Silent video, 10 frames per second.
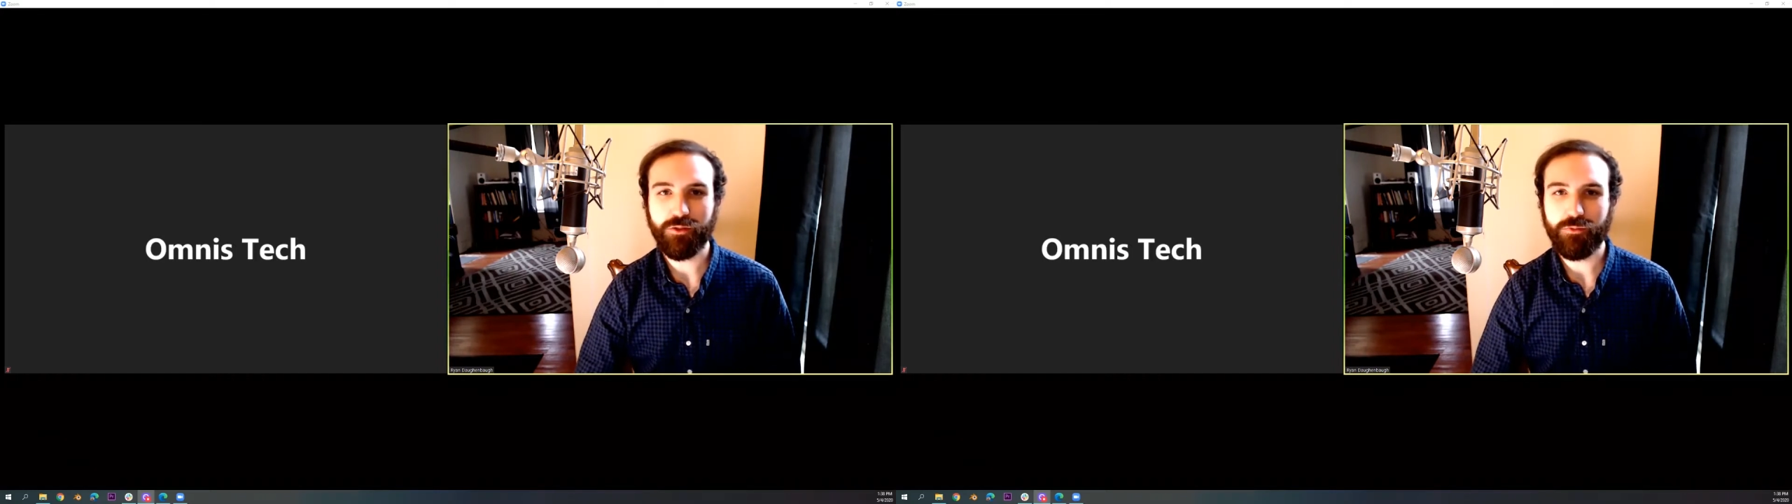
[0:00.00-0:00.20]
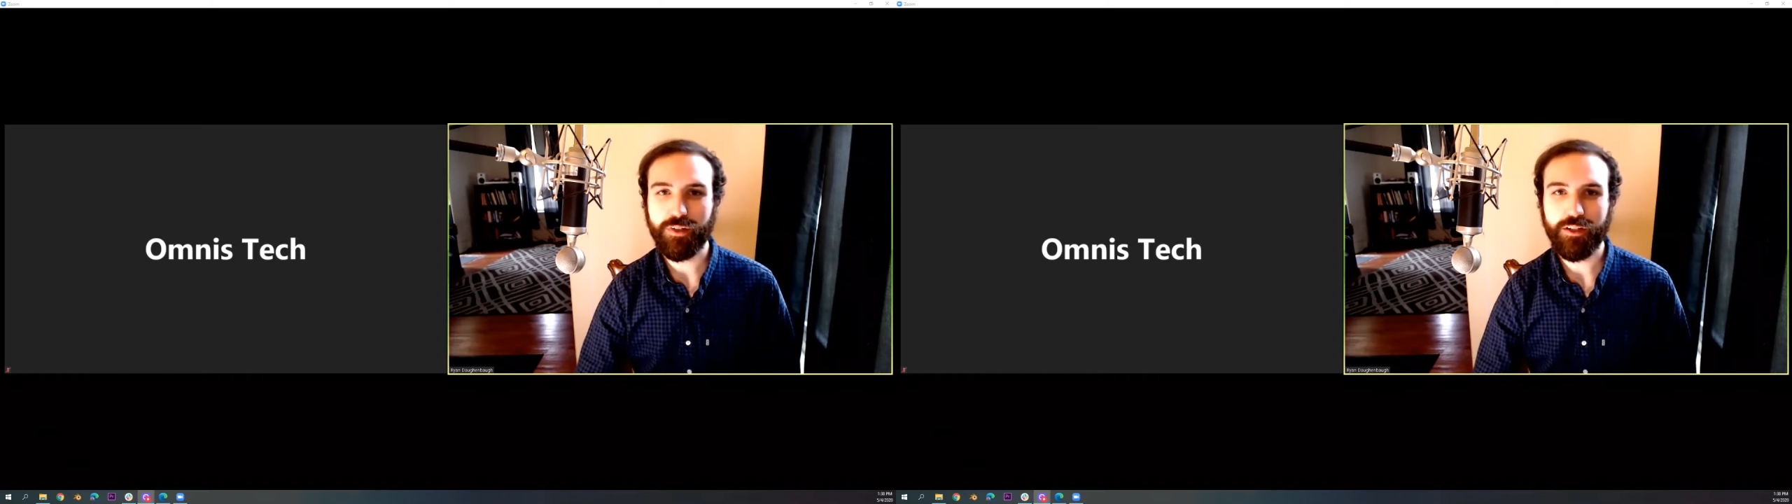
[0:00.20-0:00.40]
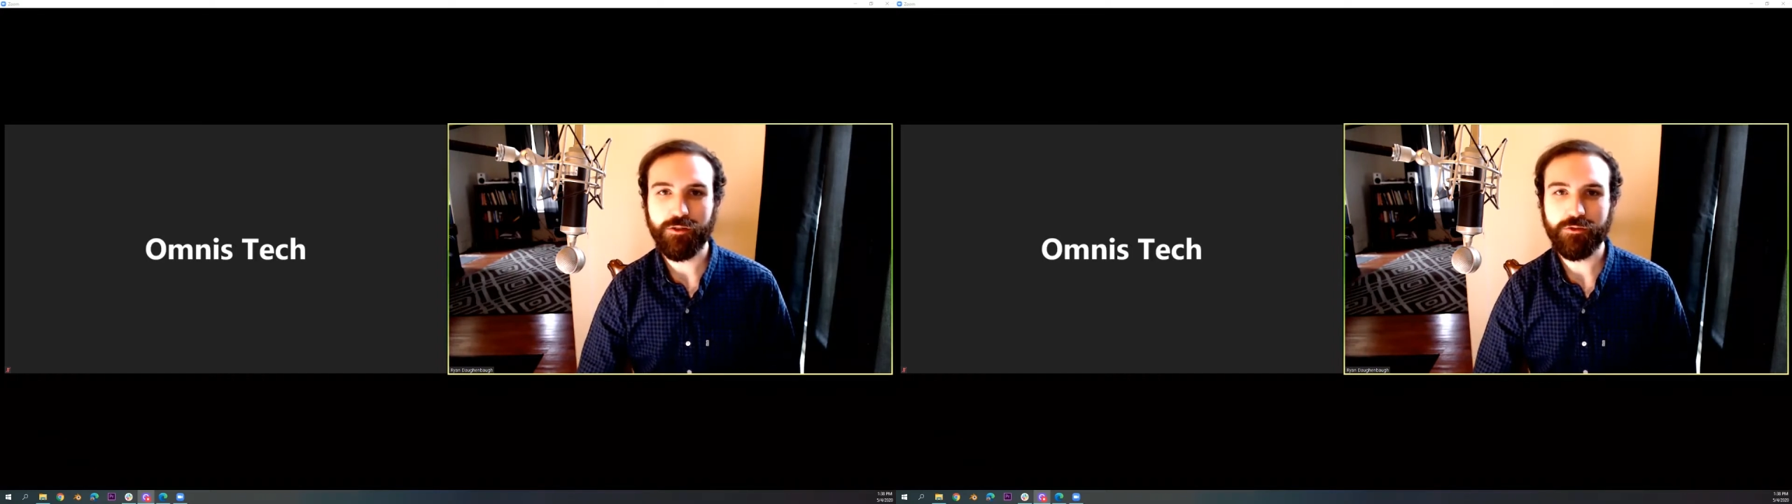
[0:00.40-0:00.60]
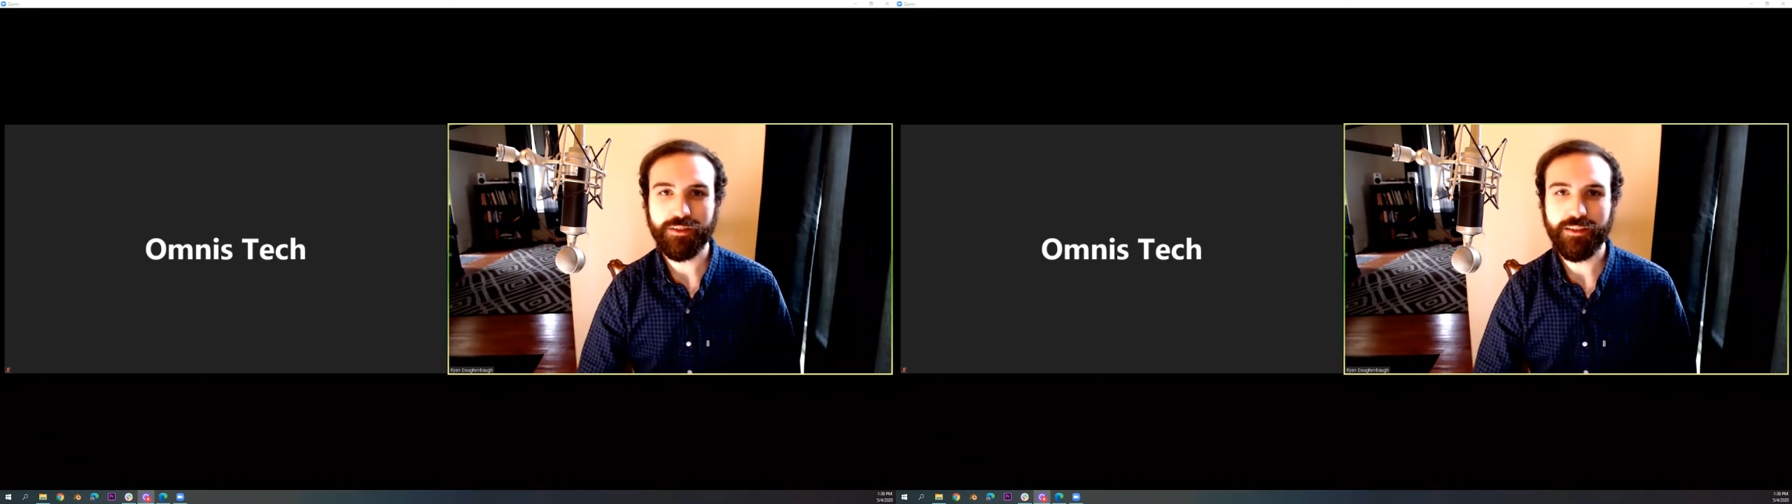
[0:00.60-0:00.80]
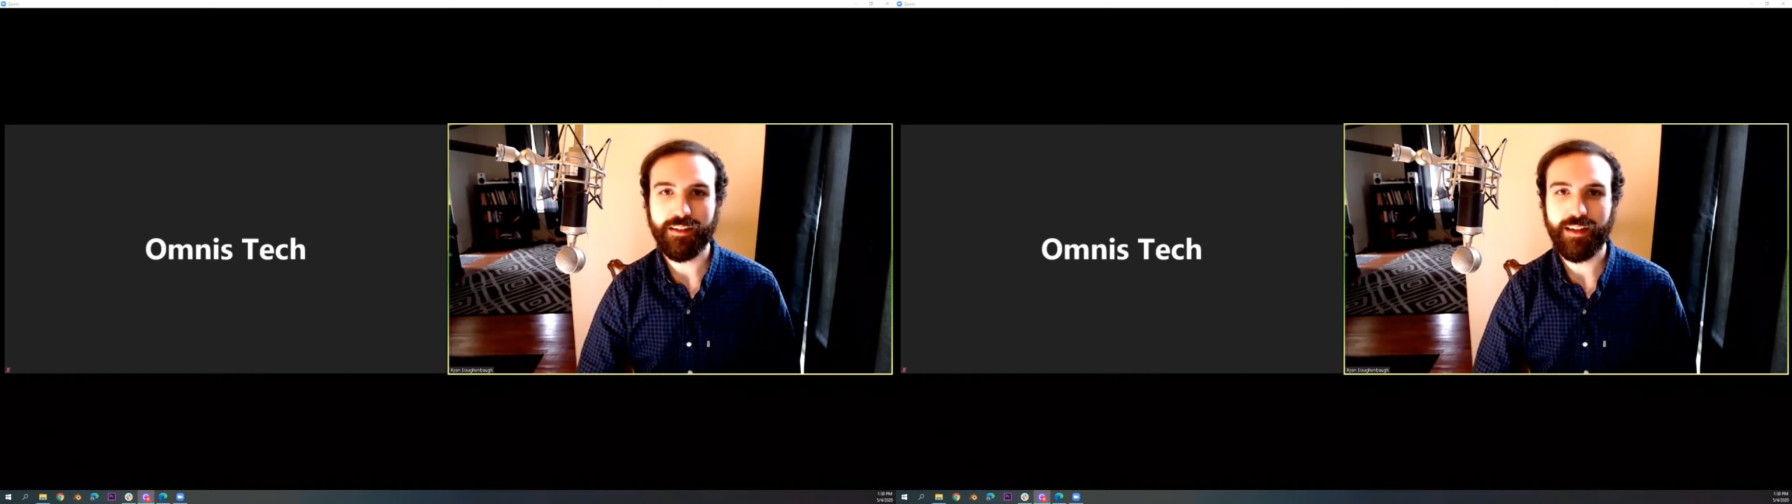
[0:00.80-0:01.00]

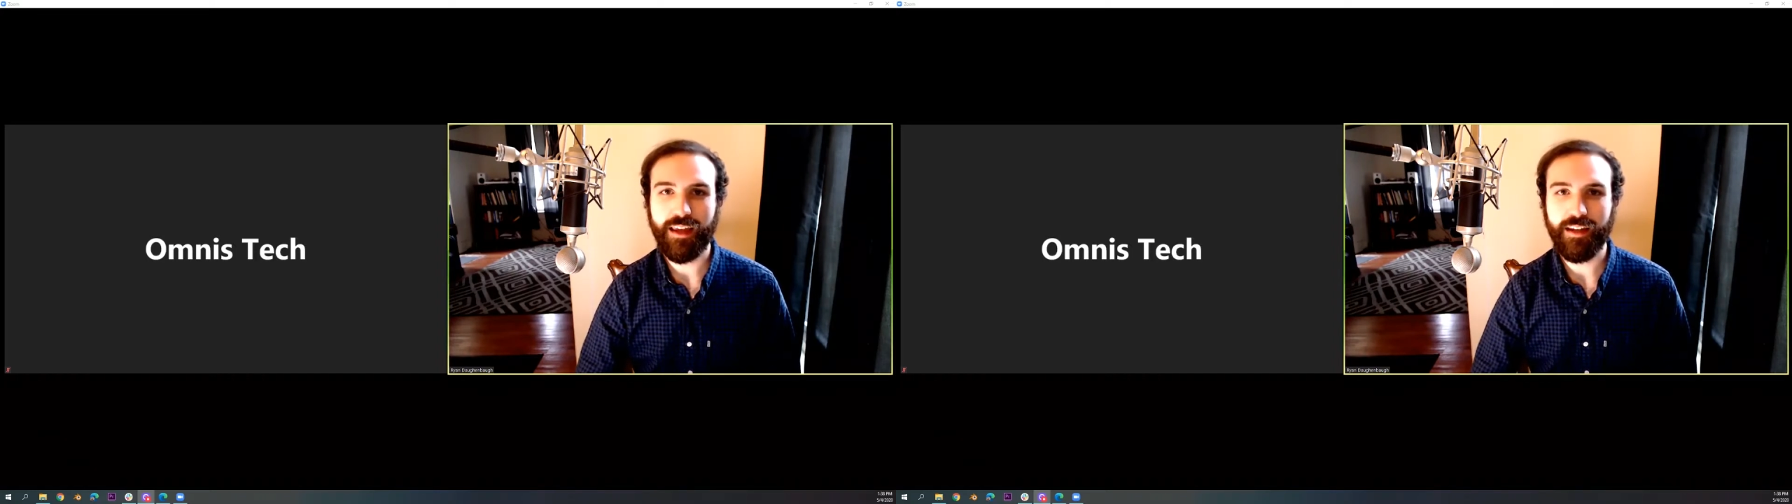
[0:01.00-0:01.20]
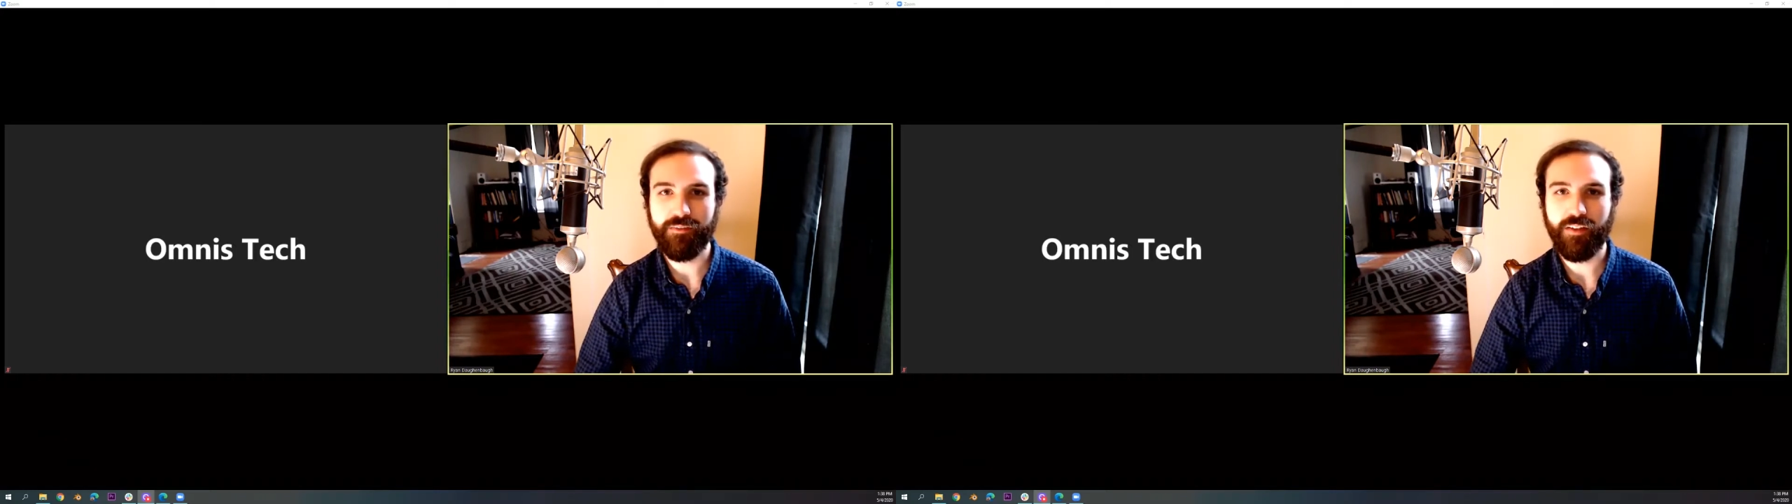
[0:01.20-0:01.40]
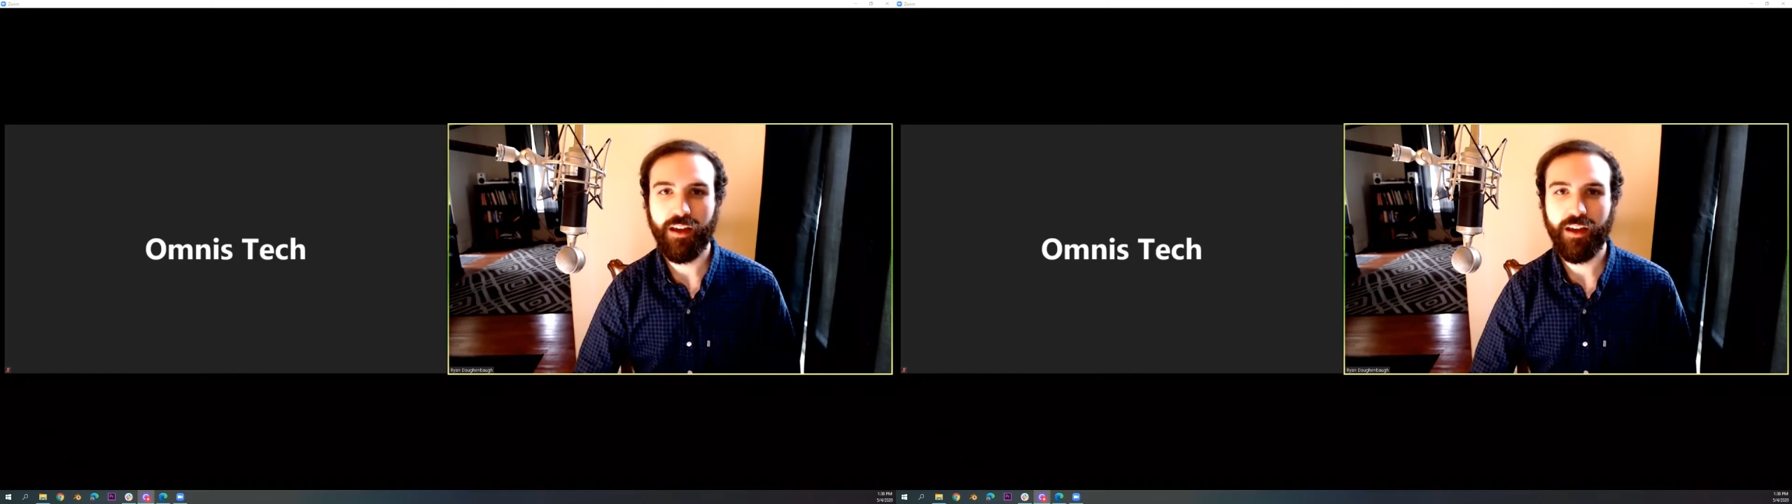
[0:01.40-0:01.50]
windows and